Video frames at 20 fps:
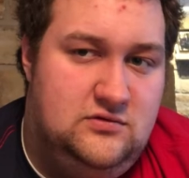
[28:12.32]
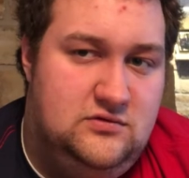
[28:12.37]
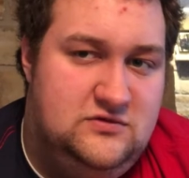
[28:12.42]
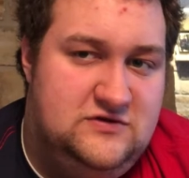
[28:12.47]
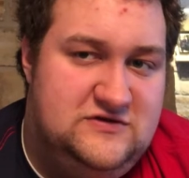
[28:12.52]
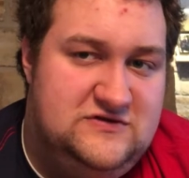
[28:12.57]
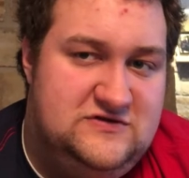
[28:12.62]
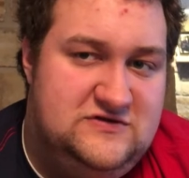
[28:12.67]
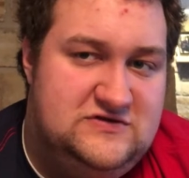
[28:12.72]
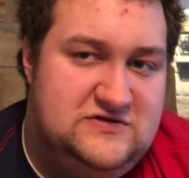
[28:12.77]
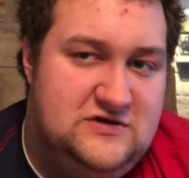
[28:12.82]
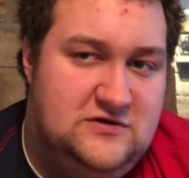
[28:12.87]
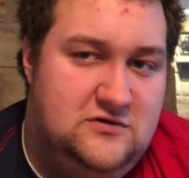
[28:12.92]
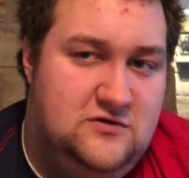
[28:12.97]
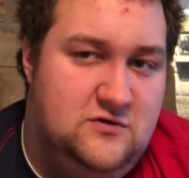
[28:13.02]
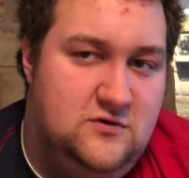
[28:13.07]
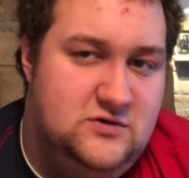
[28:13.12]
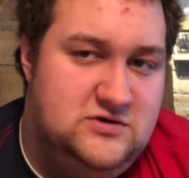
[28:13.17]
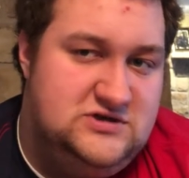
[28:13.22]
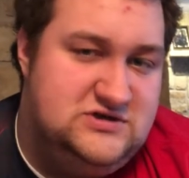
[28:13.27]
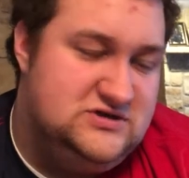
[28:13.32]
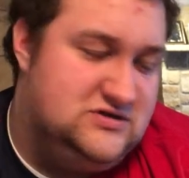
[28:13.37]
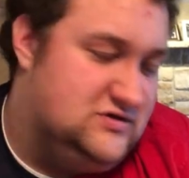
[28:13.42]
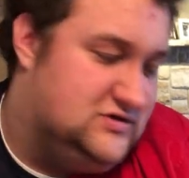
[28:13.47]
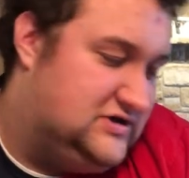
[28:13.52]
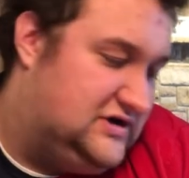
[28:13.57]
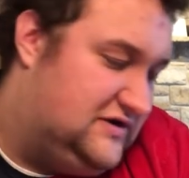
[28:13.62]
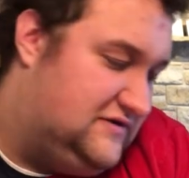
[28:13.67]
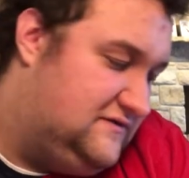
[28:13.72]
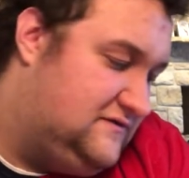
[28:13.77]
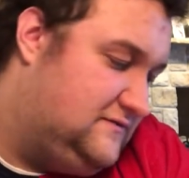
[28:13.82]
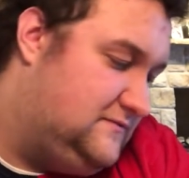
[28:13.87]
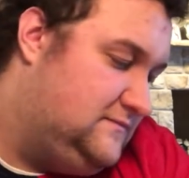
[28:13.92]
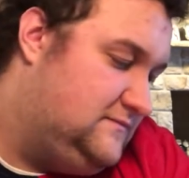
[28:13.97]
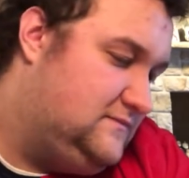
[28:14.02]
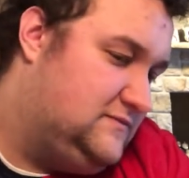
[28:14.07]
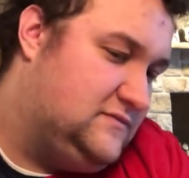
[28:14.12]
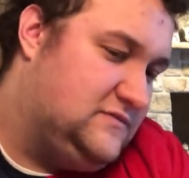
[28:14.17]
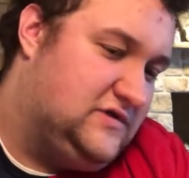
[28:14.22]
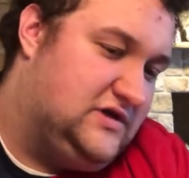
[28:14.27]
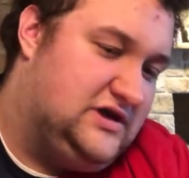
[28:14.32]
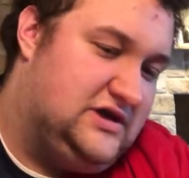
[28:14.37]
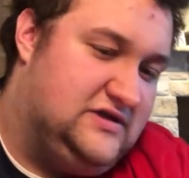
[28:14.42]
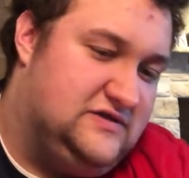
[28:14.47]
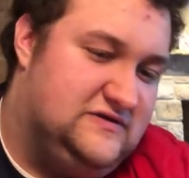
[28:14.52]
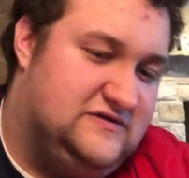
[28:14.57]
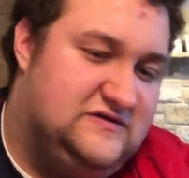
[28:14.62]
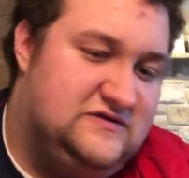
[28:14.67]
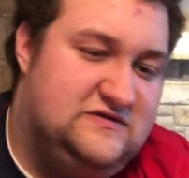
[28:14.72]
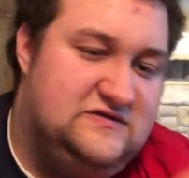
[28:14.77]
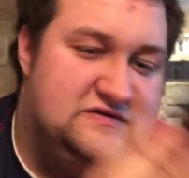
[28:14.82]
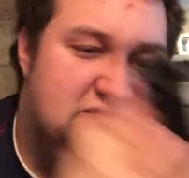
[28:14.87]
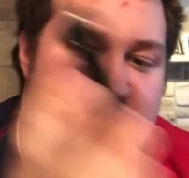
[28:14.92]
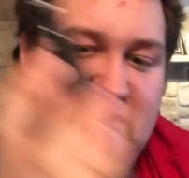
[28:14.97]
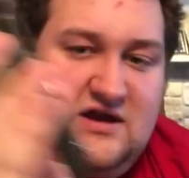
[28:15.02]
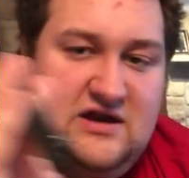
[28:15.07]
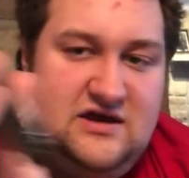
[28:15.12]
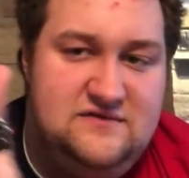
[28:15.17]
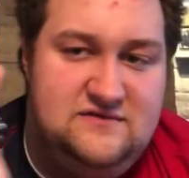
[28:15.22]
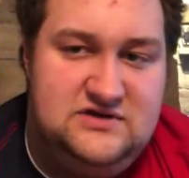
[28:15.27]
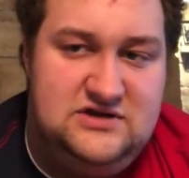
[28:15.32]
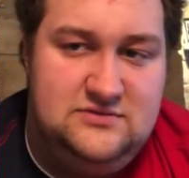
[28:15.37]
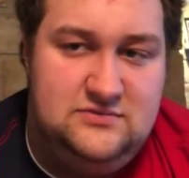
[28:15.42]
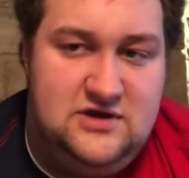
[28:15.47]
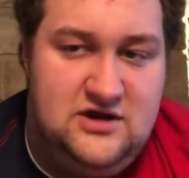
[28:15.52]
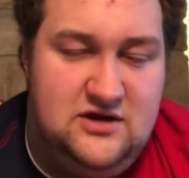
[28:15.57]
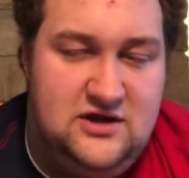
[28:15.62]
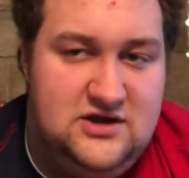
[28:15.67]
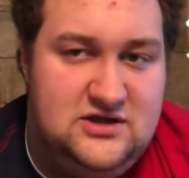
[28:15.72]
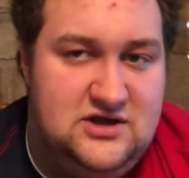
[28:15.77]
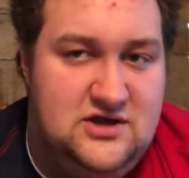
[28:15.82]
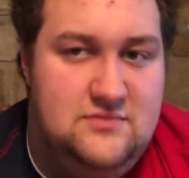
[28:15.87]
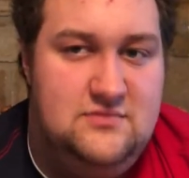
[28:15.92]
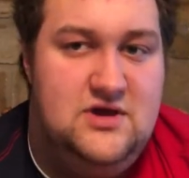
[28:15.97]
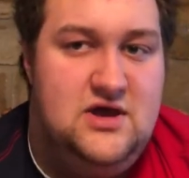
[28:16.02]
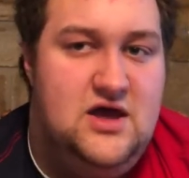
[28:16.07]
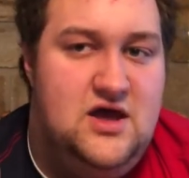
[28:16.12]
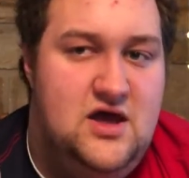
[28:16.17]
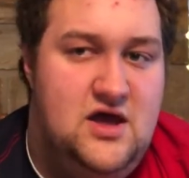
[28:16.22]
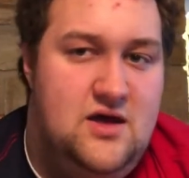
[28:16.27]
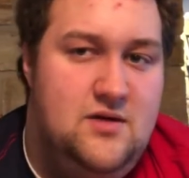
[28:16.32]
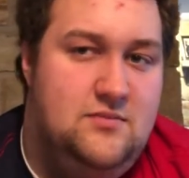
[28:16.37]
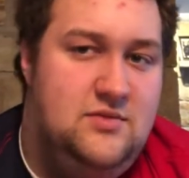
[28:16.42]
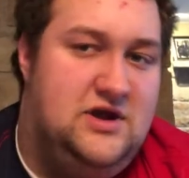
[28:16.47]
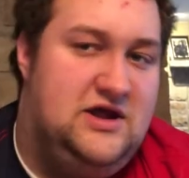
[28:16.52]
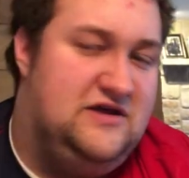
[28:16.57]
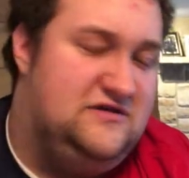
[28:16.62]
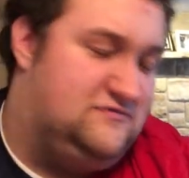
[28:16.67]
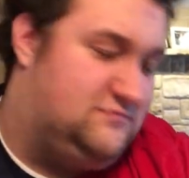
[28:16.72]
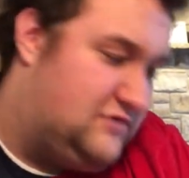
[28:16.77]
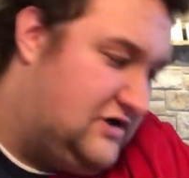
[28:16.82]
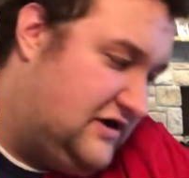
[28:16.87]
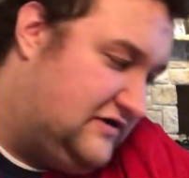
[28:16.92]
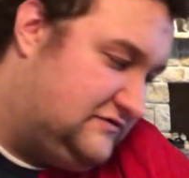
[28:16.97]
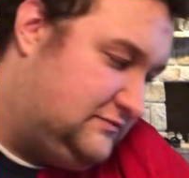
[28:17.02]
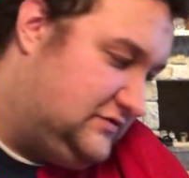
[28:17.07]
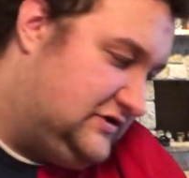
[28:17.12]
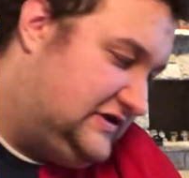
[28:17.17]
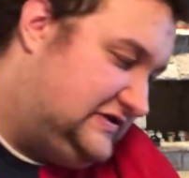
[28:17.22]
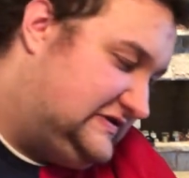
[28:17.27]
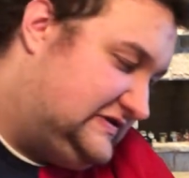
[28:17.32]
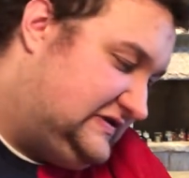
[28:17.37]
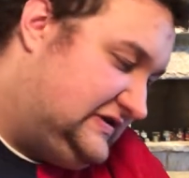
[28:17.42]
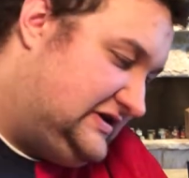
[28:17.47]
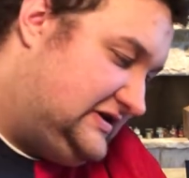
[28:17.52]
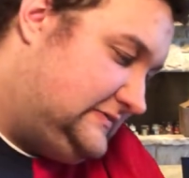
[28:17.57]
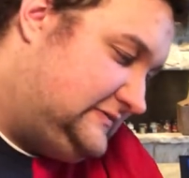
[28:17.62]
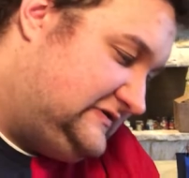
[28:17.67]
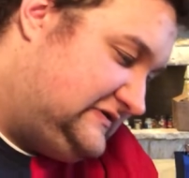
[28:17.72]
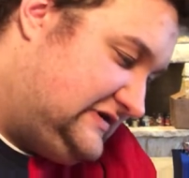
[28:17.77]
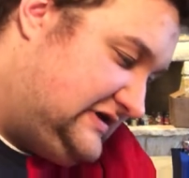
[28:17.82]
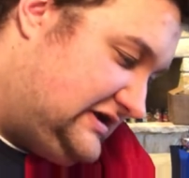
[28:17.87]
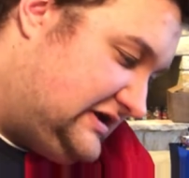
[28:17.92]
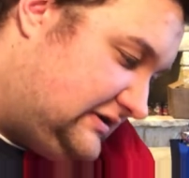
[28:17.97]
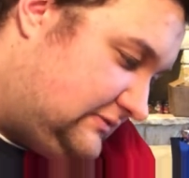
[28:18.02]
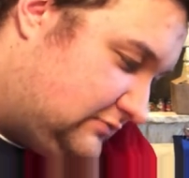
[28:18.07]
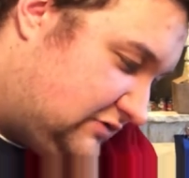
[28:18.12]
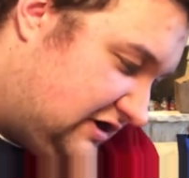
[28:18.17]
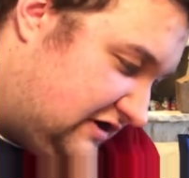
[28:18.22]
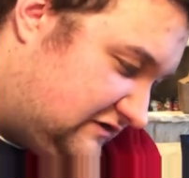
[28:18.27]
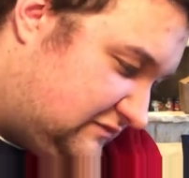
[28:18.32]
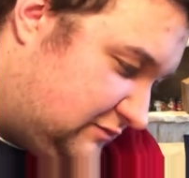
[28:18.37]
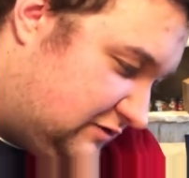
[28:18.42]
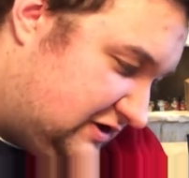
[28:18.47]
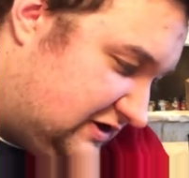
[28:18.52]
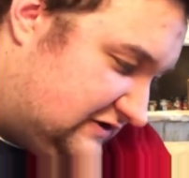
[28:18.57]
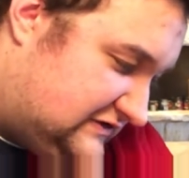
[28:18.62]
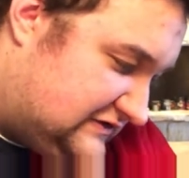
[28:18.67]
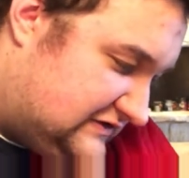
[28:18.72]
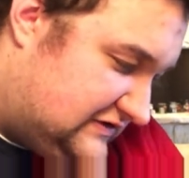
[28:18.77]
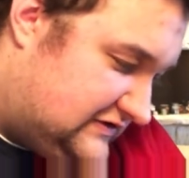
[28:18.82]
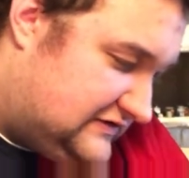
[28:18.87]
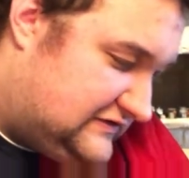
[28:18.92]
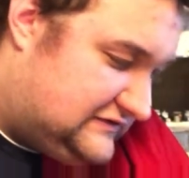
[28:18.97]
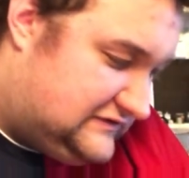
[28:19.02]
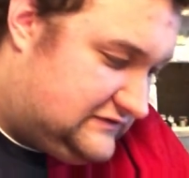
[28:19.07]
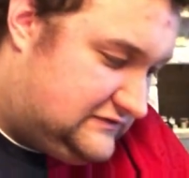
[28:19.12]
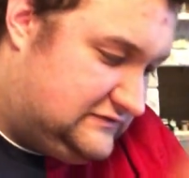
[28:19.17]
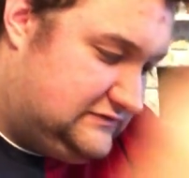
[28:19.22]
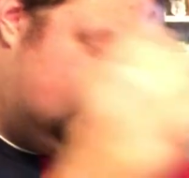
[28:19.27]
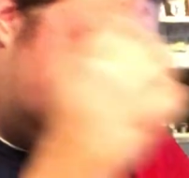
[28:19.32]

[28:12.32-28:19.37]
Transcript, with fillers: It's just a gorgeous little knife. Okay, this does not have a deep carry clip but it has Brous Blades clips, and Brous Blades is